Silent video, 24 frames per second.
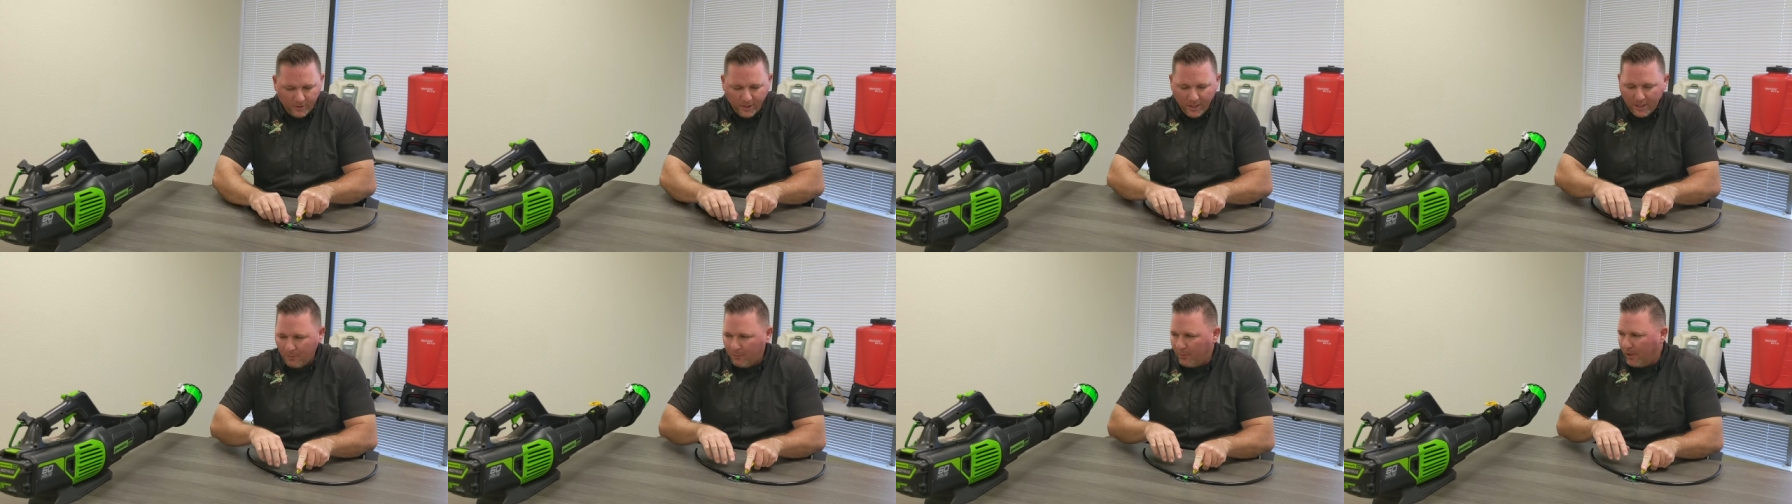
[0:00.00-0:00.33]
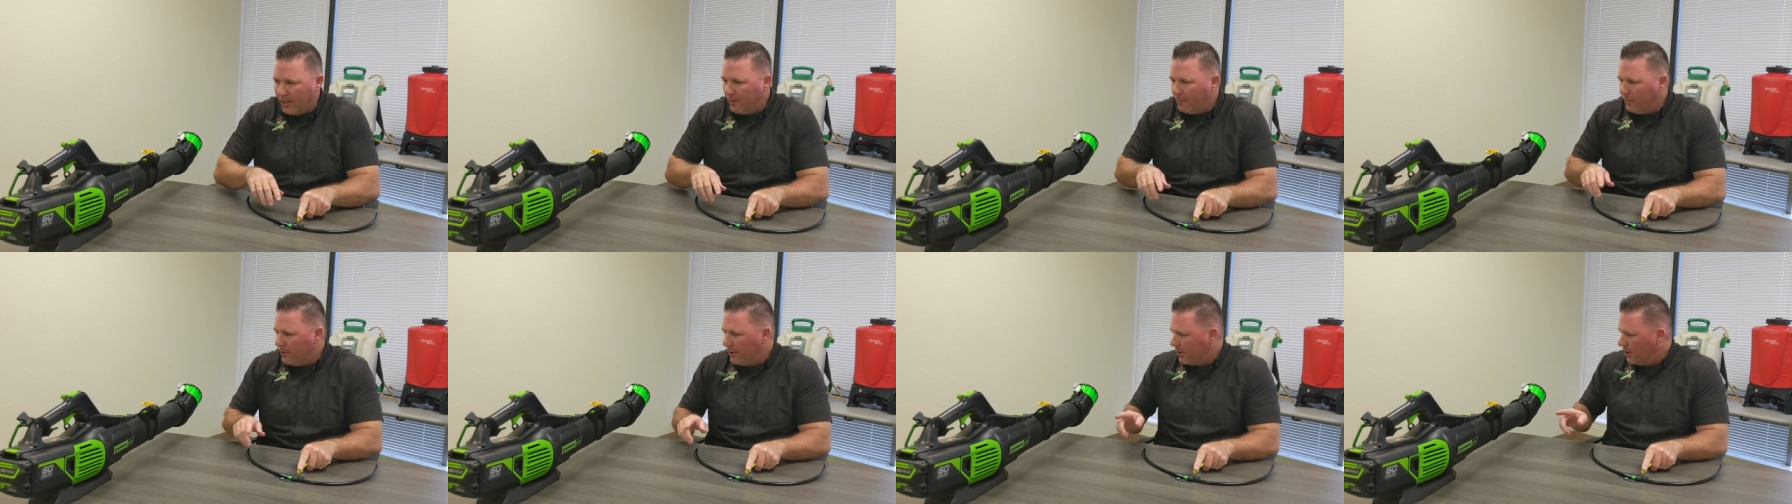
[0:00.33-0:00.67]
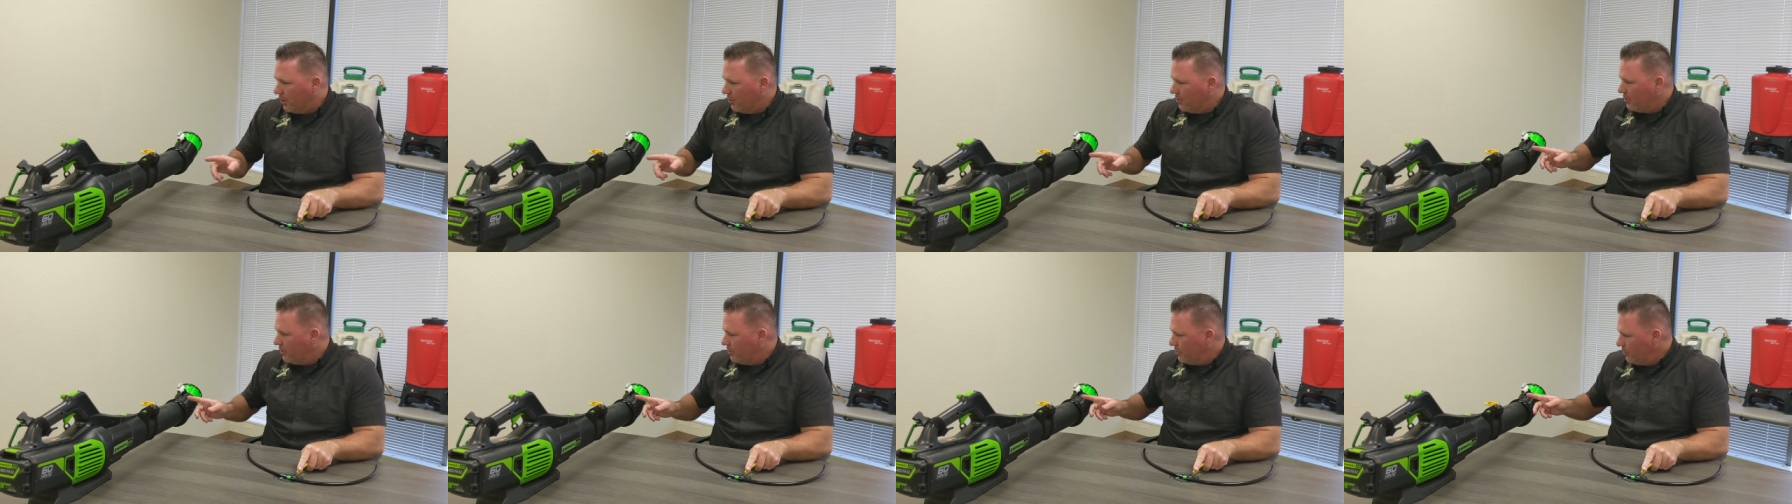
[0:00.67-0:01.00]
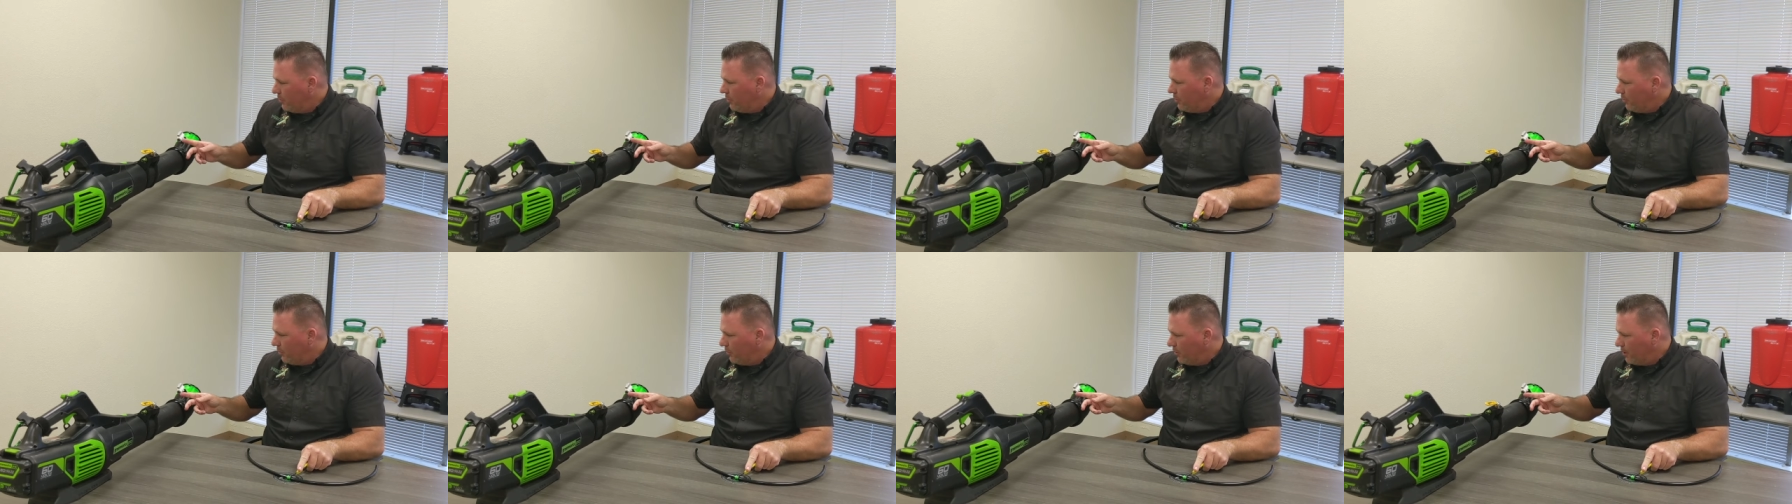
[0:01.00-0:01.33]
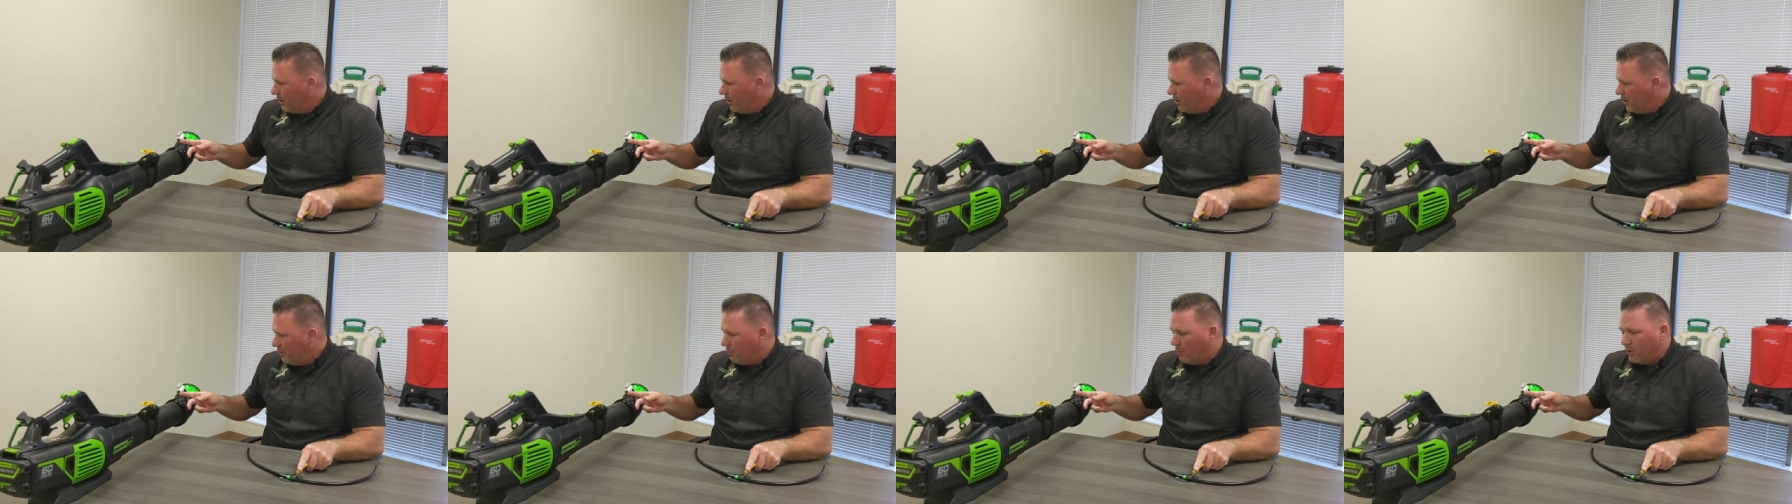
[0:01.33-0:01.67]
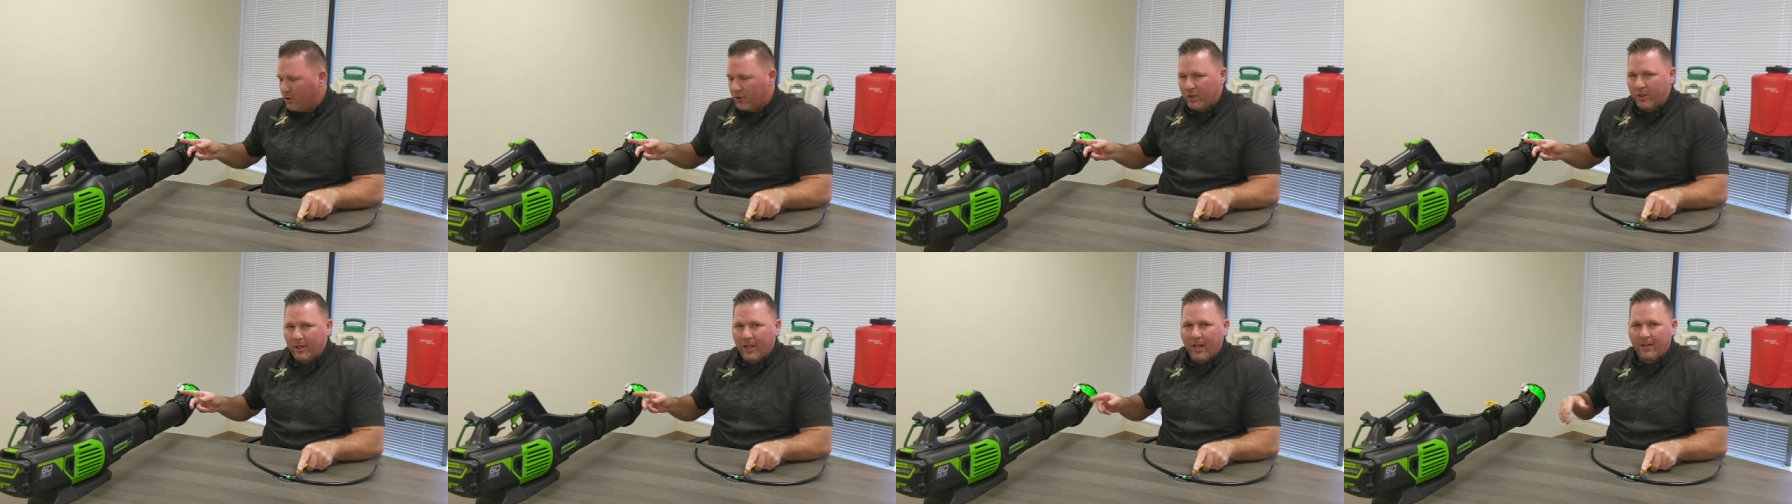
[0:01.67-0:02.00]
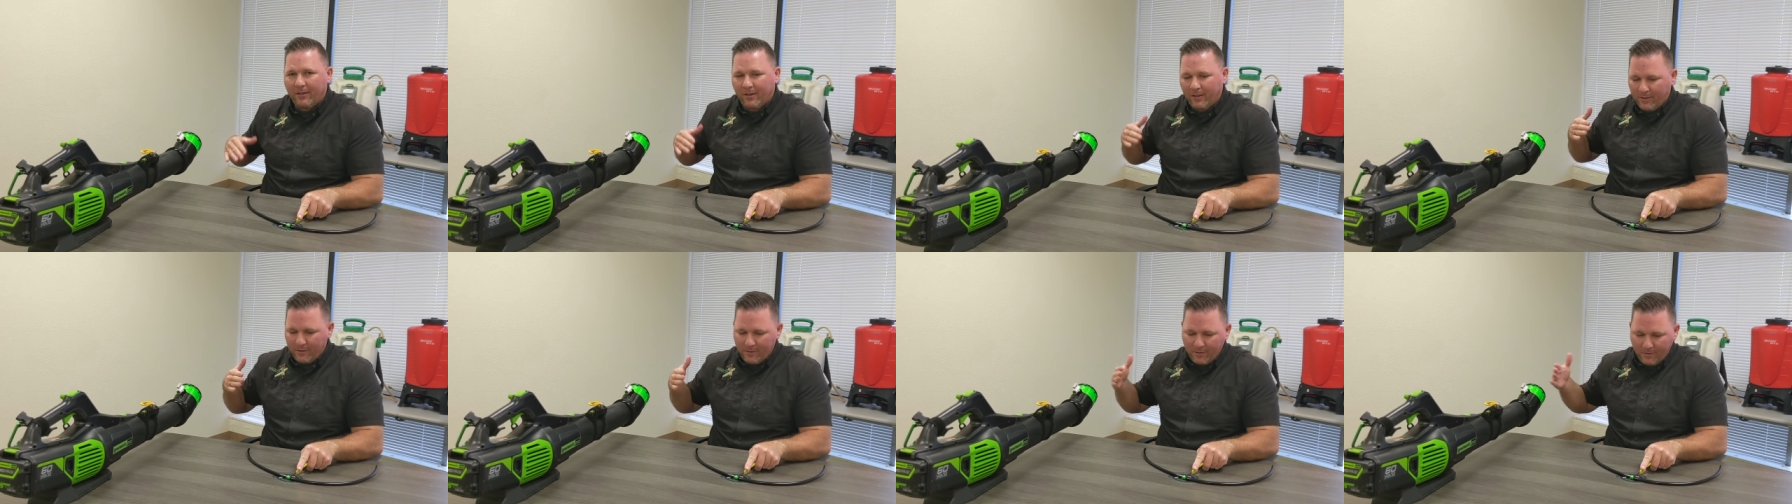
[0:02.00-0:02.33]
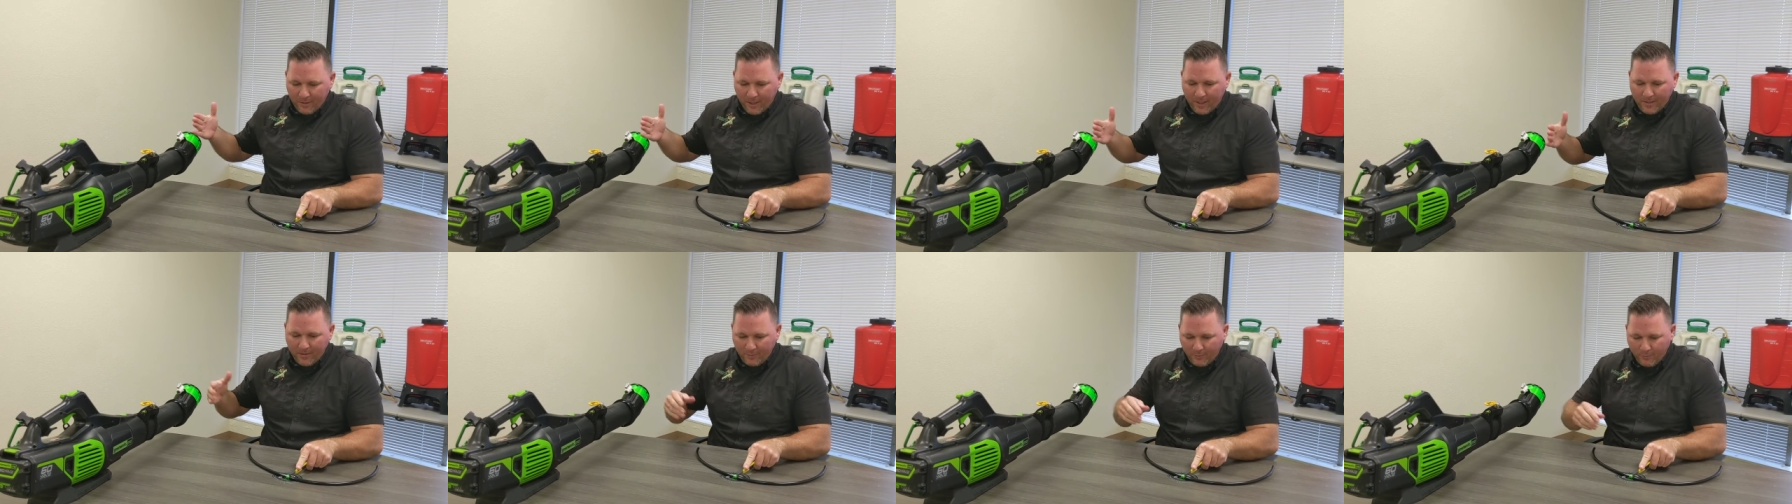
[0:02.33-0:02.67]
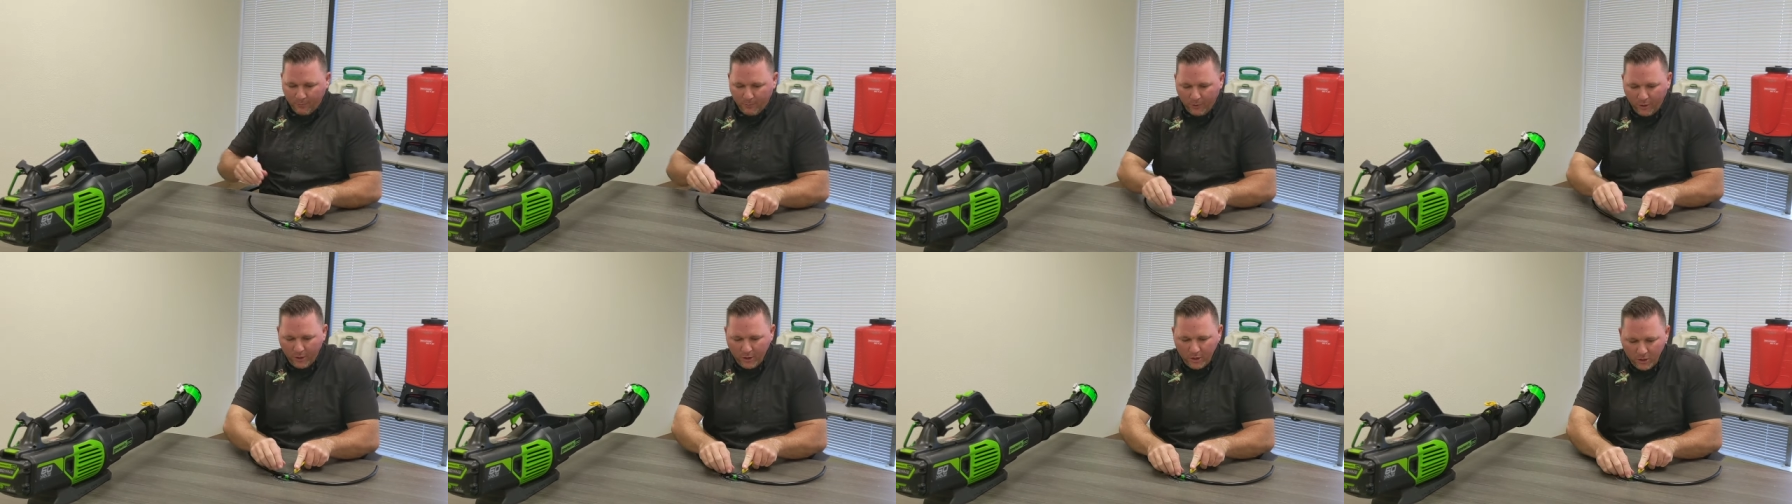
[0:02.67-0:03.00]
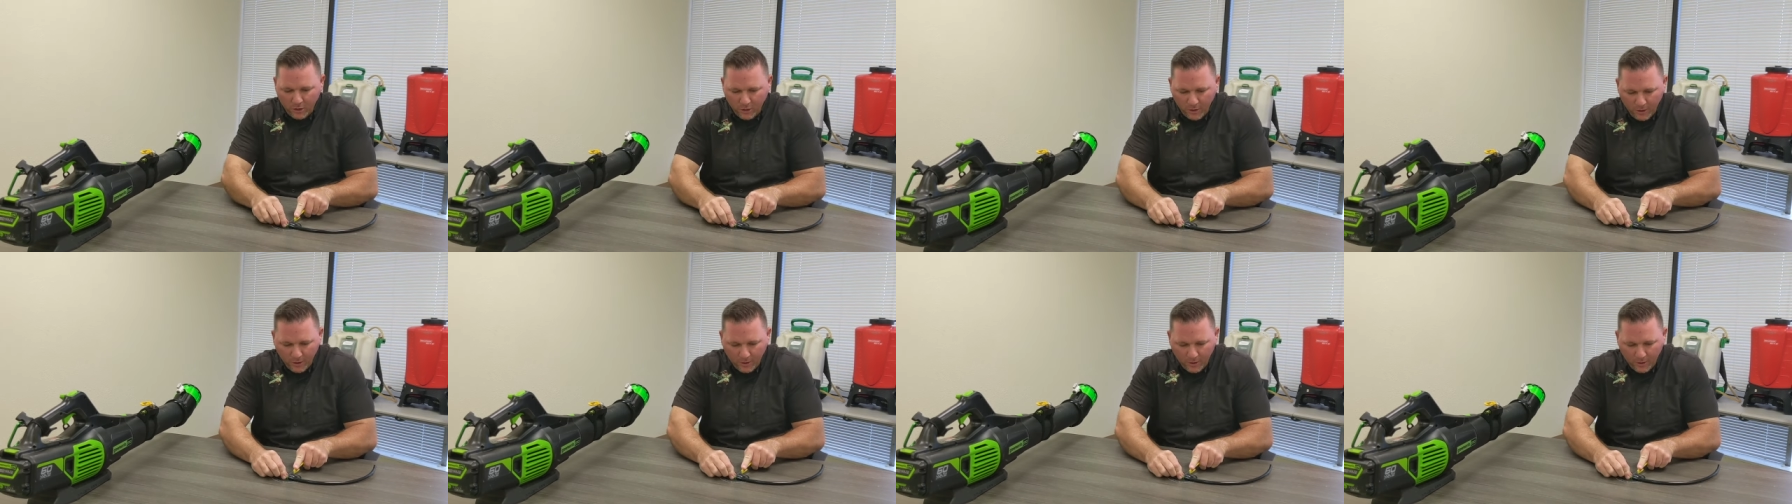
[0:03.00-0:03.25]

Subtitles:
that way when it goes into the push connect, it's nice and flush.